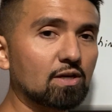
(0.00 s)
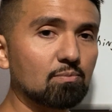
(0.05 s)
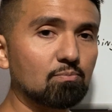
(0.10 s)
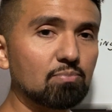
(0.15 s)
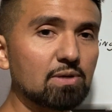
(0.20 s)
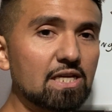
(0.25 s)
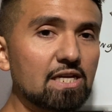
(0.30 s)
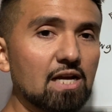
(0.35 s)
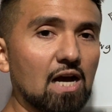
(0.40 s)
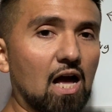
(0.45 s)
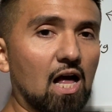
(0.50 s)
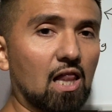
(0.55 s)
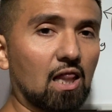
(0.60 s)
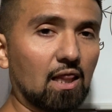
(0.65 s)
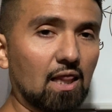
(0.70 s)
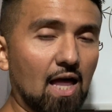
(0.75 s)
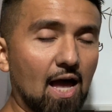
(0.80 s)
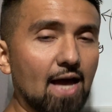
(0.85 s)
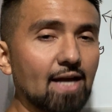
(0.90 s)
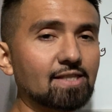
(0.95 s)
can be a
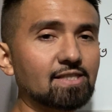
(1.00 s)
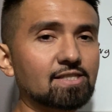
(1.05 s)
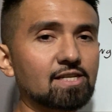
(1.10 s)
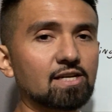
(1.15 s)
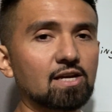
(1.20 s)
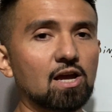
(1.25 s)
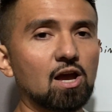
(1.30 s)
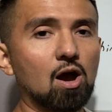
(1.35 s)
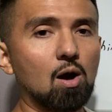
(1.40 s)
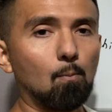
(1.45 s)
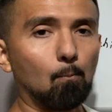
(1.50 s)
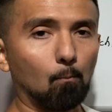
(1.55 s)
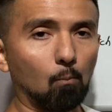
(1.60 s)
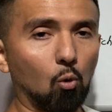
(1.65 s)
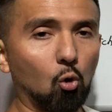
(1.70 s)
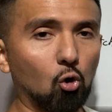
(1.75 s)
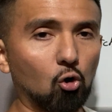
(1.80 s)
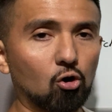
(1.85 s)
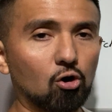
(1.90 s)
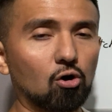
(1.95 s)
lot
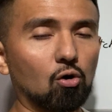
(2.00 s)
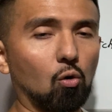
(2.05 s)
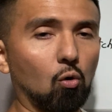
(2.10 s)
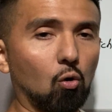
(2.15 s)
more